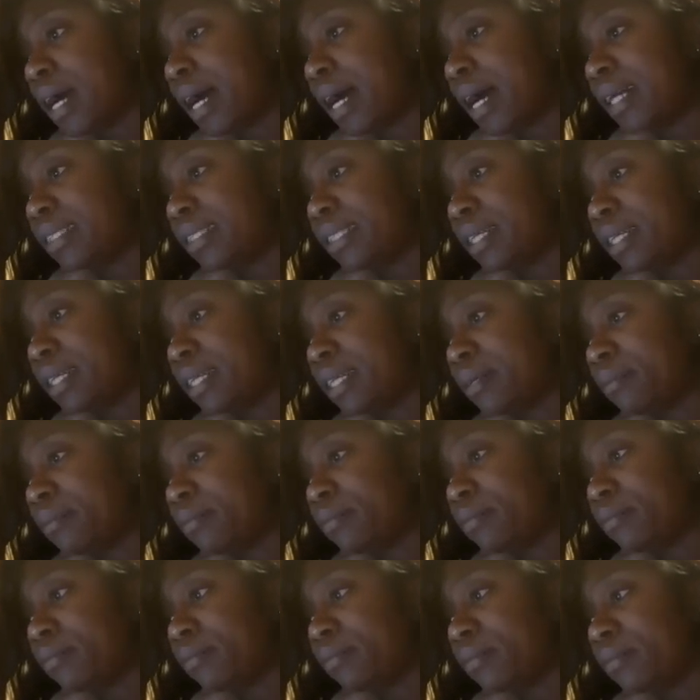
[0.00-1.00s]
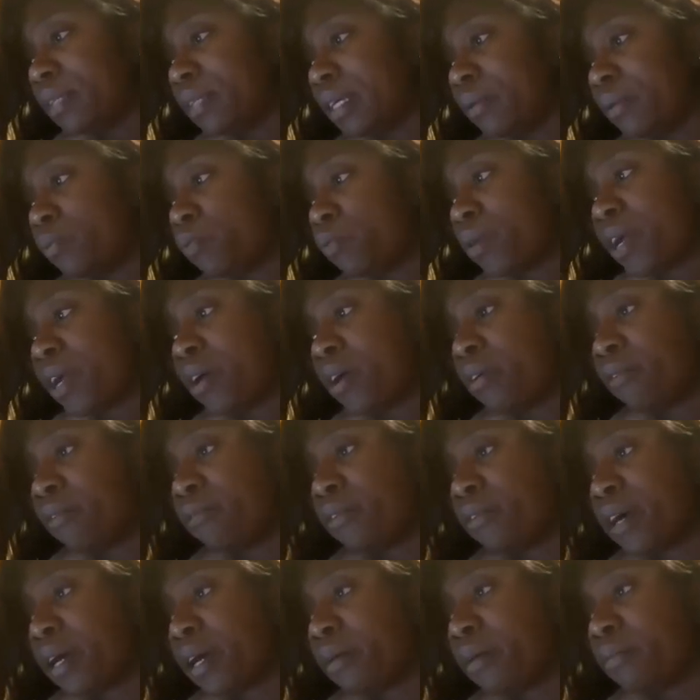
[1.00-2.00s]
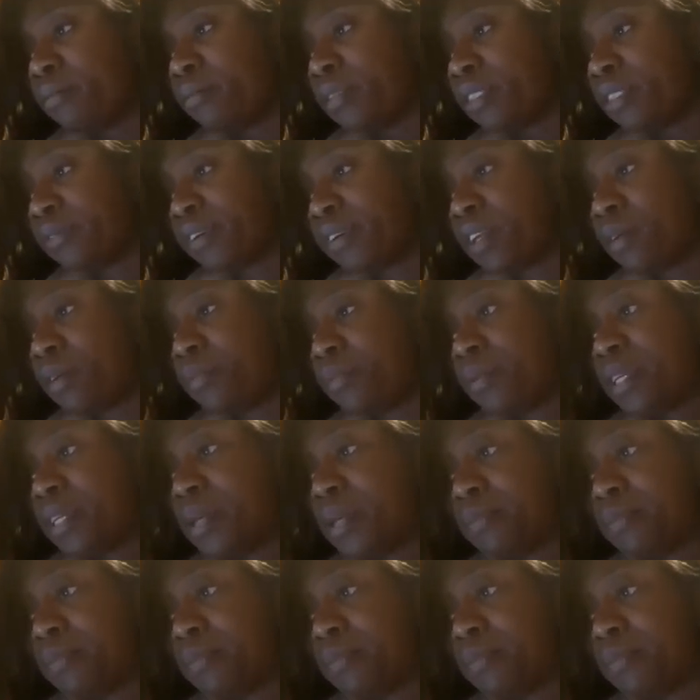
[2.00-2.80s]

and way of developing